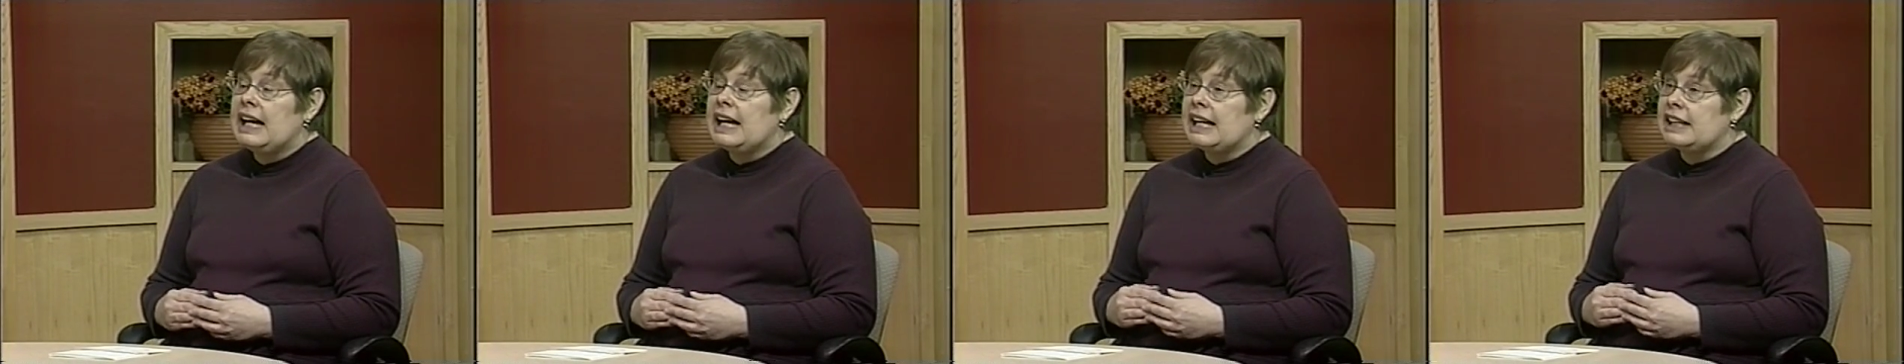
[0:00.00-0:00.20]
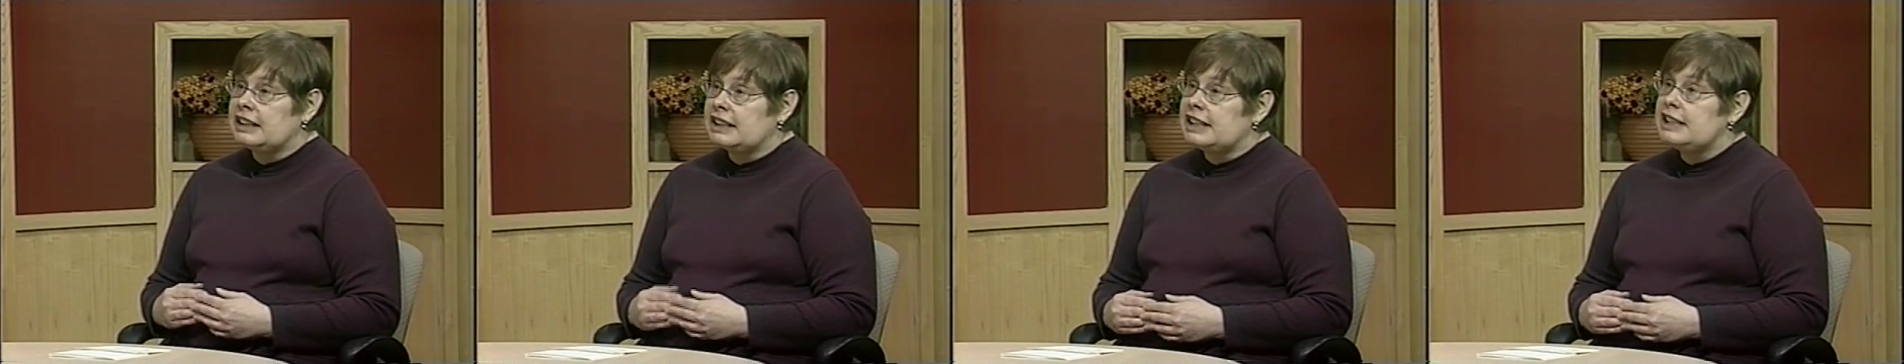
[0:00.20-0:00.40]

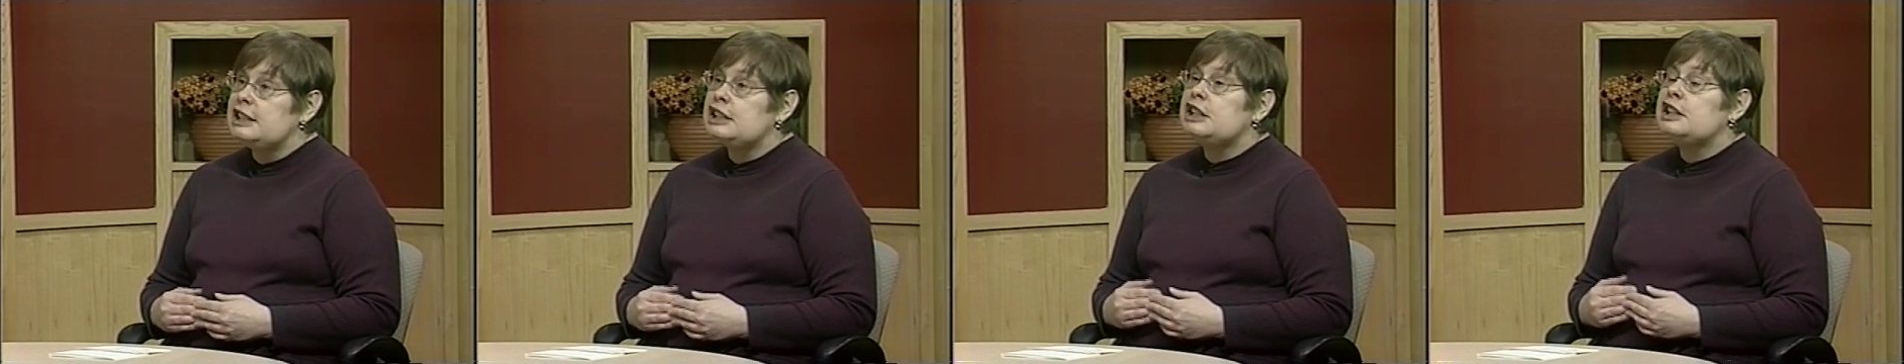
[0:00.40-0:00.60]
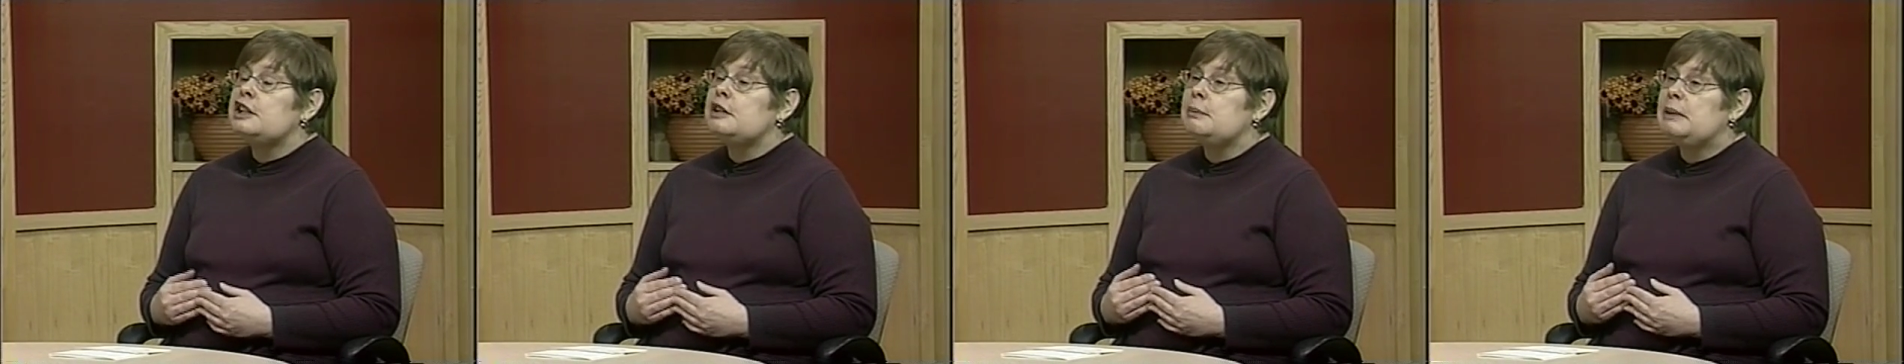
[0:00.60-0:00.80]
at
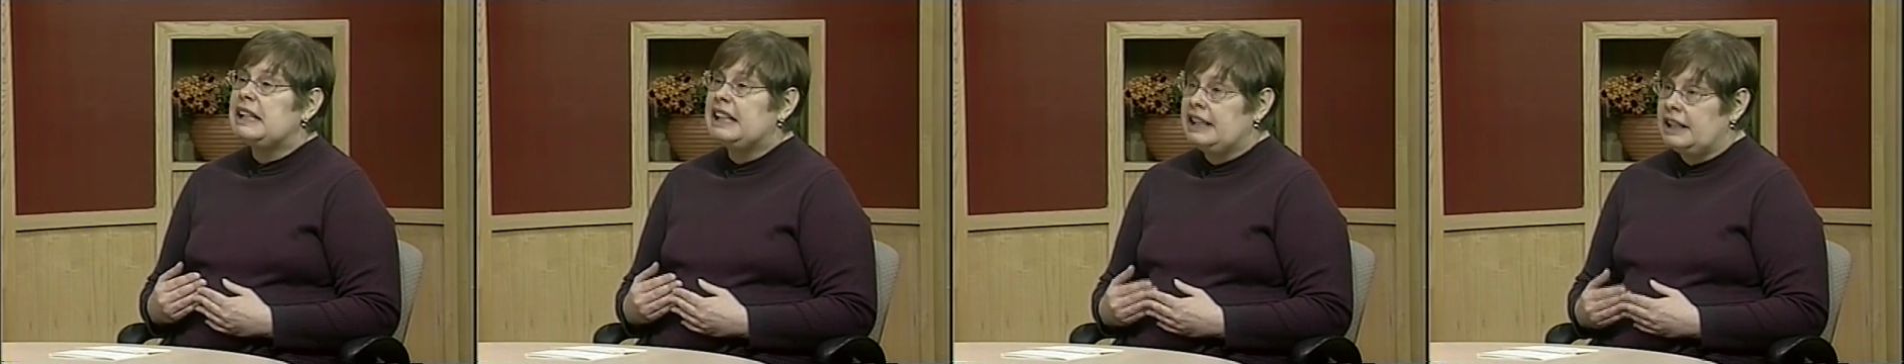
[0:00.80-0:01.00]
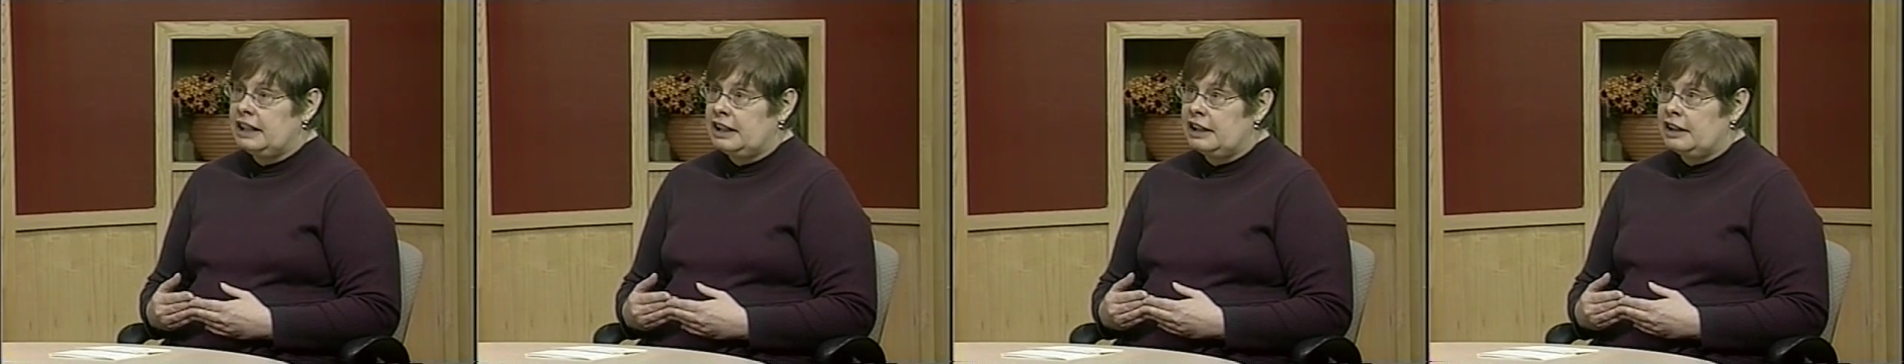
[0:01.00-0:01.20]
least in the
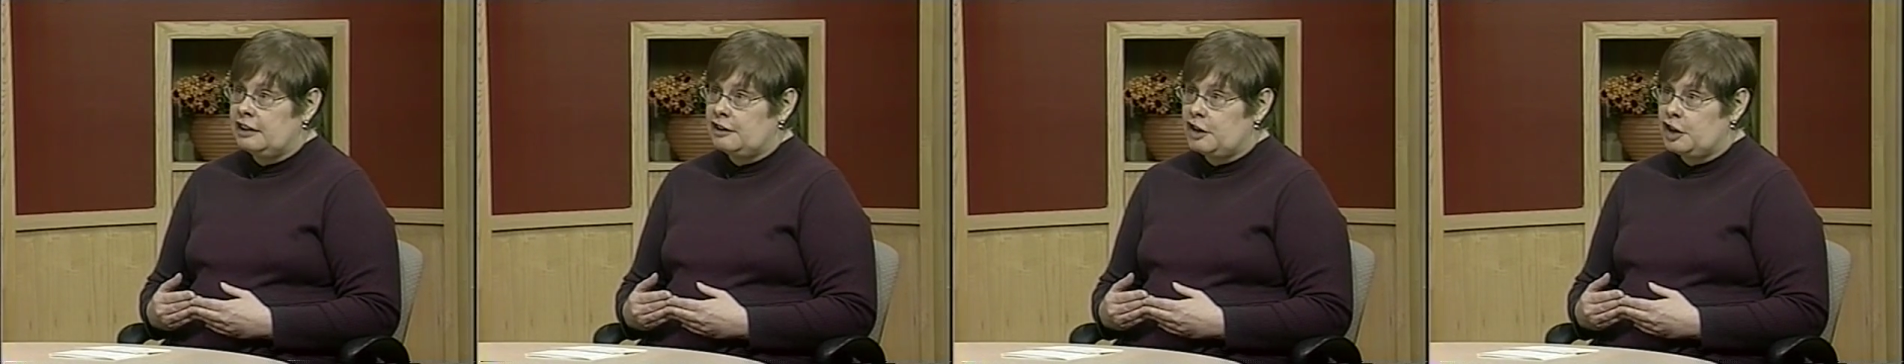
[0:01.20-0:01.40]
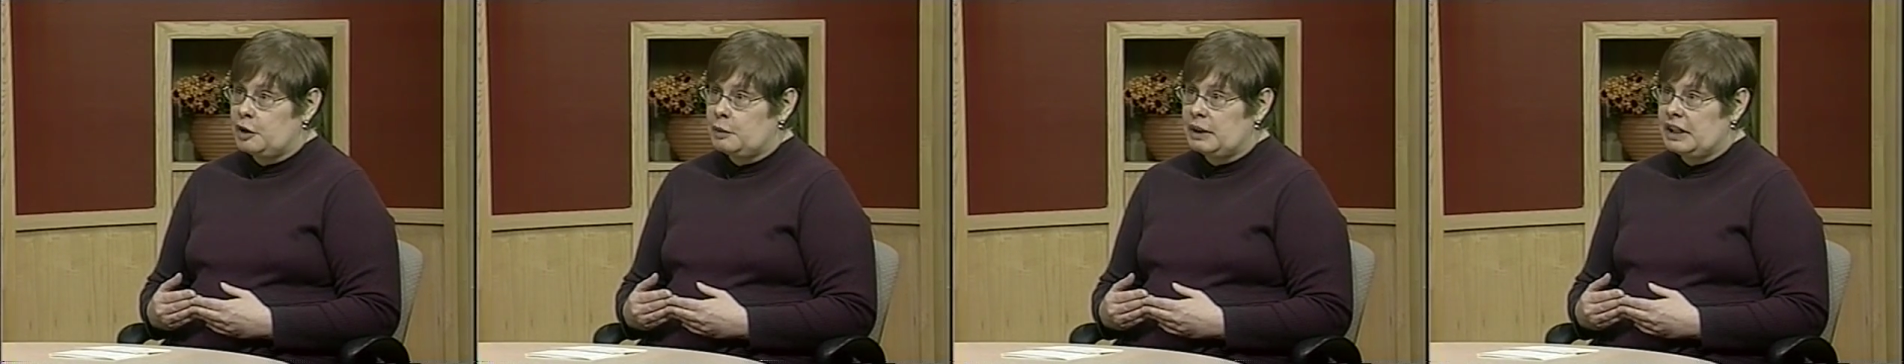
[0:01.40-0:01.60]
beginning
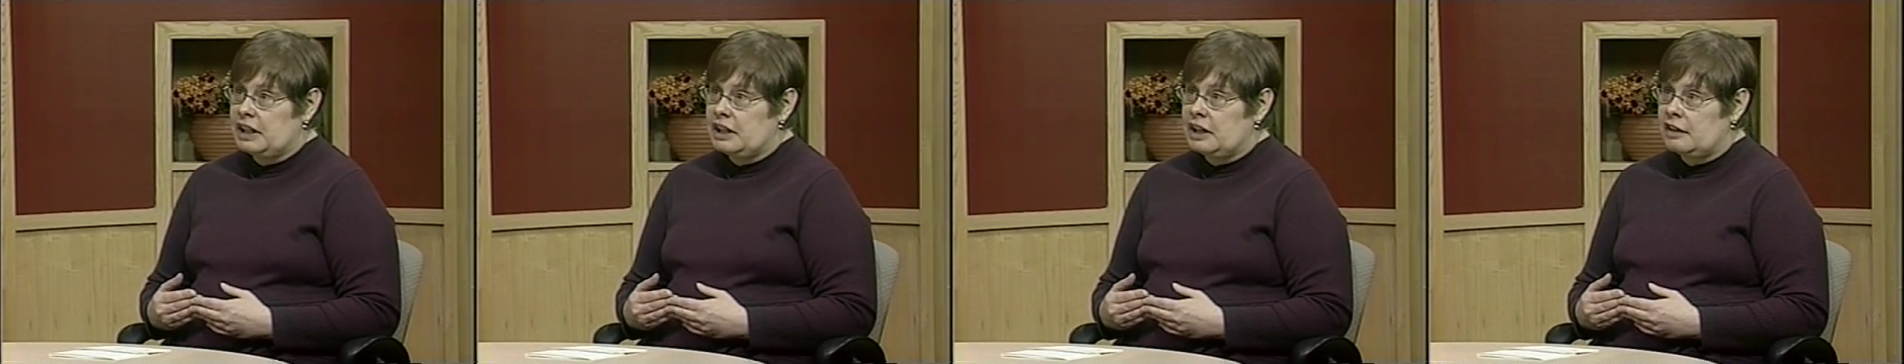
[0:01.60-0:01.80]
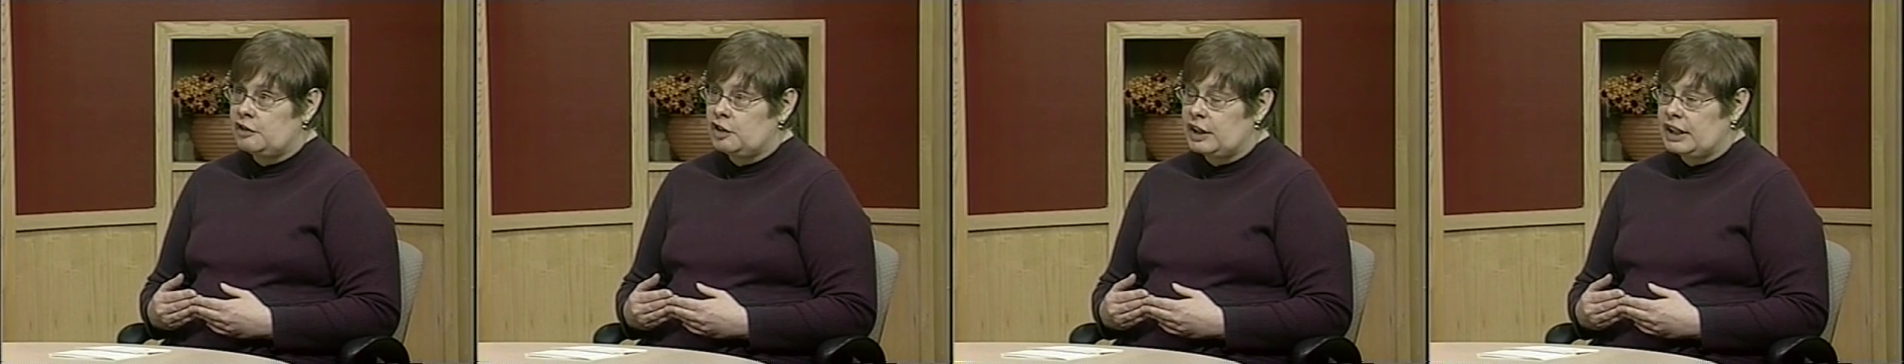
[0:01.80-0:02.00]
of their
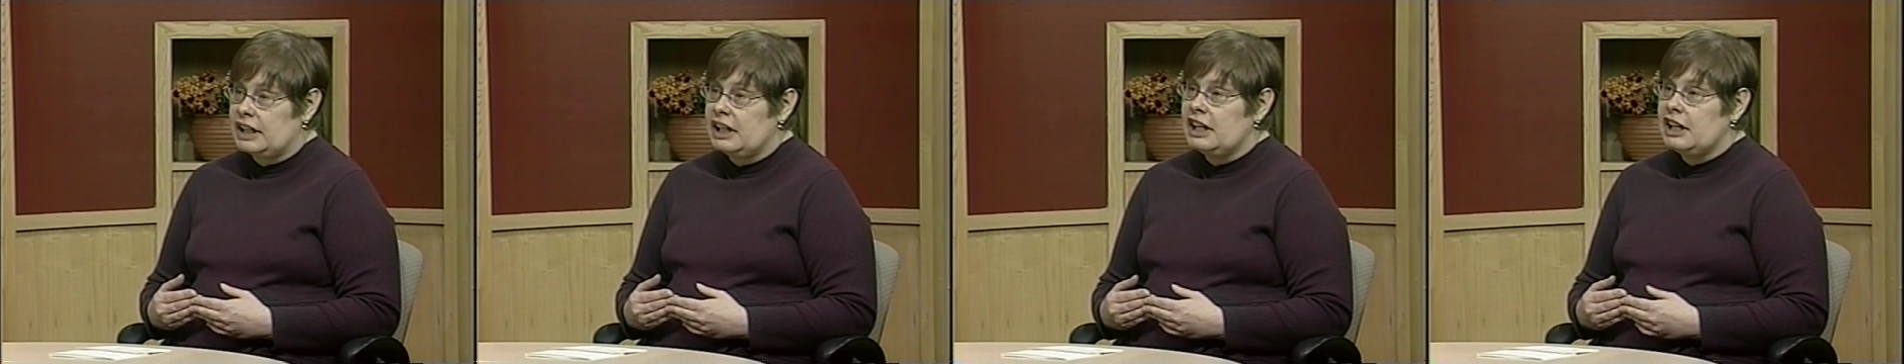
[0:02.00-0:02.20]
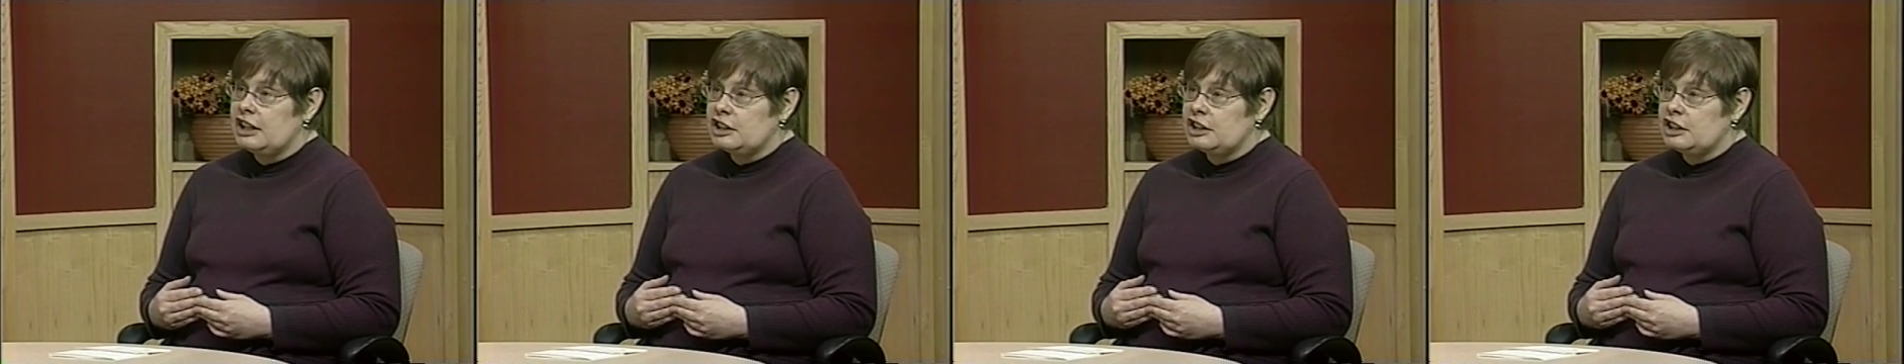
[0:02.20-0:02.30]
recovery,